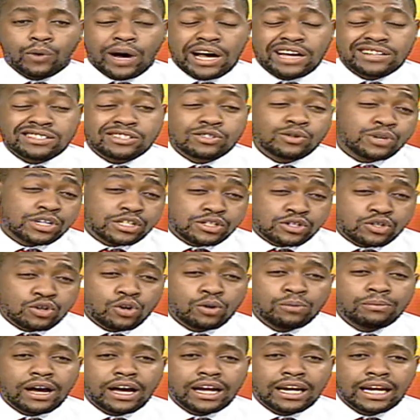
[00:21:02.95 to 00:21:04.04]
as you
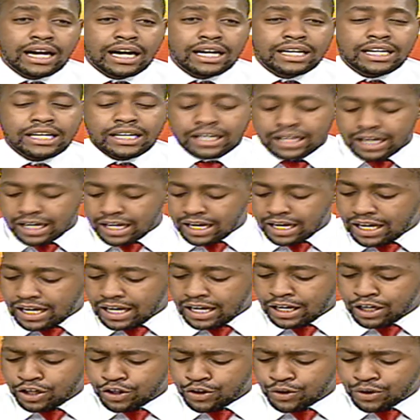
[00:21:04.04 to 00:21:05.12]
resume learning
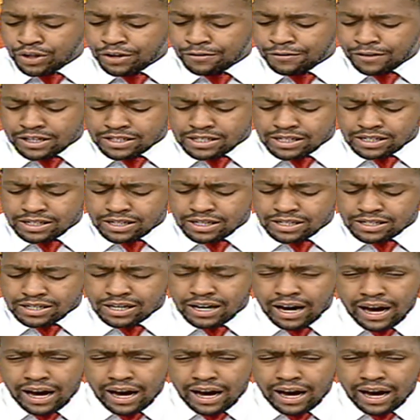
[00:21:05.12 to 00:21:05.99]
in universities.